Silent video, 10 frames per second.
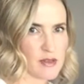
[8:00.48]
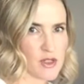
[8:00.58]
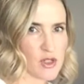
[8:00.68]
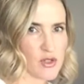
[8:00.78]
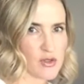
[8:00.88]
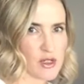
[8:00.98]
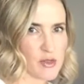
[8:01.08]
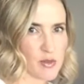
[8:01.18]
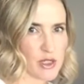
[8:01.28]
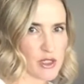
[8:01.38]
This juicer
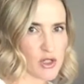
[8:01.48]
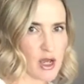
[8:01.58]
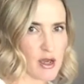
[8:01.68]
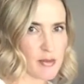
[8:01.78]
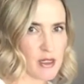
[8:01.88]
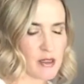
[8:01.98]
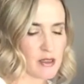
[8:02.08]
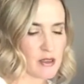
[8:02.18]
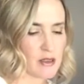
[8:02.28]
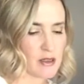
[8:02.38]
does a pretty good job.
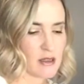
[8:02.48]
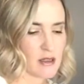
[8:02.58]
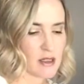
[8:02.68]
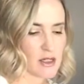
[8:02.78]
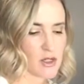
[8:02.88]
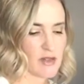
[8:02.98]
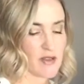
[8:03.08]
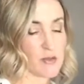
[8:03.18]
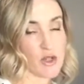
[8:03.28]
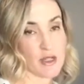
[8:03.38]
Usually
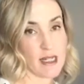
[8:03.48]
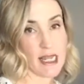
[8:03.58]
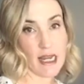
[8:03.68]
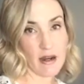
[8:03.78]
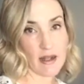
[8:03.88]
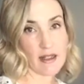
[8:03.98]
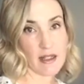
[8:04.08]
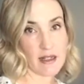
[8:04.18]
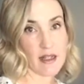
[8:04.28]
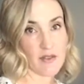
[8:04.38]
if I'm juicing
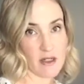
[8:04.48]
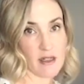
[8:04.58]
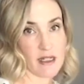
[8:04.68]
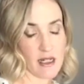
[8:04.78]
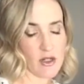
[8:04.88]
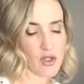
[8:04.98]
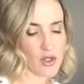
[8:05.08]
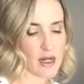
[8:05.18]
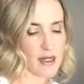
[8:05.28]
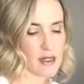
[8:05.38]
carrots, I definitely need to
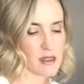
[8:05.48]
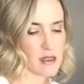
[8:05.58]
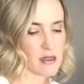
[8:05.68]
strain it.